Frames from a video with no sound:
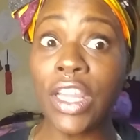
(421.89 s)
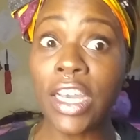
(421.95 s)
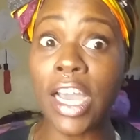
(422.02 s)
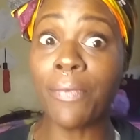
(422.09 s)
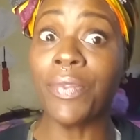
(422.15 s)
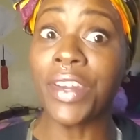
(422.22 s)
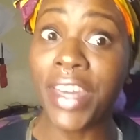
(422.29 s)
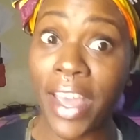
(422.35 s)
look
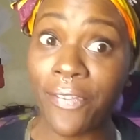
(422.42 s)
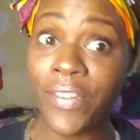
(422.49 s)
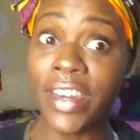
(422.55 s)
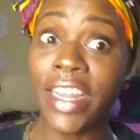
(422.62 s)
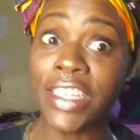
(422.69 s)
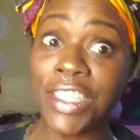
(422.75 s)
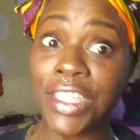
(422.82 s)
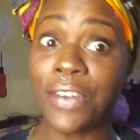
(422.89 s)
up the
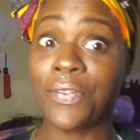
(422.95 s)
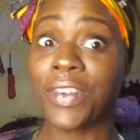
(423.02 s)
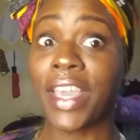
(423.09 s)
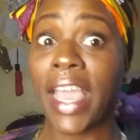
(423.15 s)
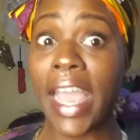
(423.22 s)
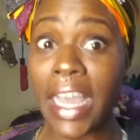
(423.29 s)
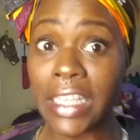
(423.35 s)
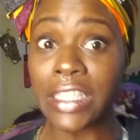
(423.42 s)
definition of
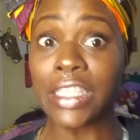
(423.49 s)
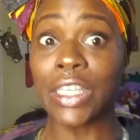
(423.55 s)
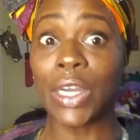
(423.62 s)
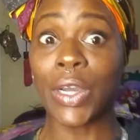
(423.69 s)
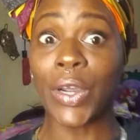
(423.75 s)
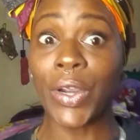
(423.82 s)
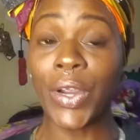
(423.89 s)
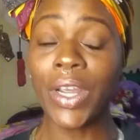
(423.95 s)

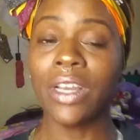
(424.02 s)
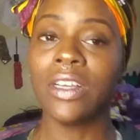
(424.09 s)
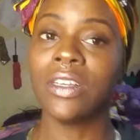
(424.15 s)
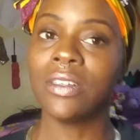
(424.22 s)
cancer,